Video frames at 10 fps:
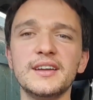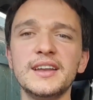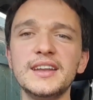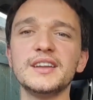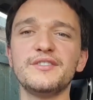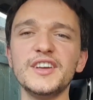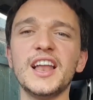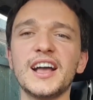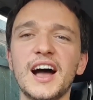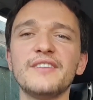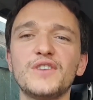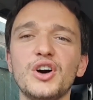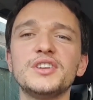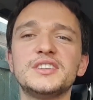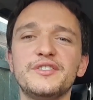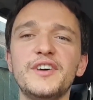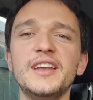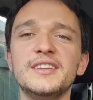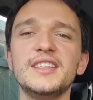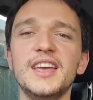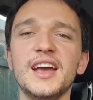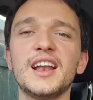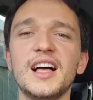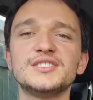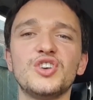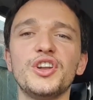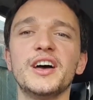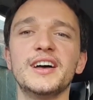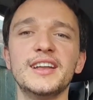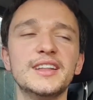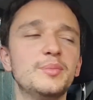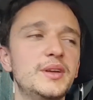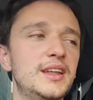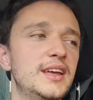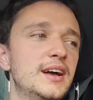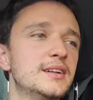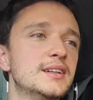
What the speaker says: I feel like I've got to defend the A-Class honour a little bit here.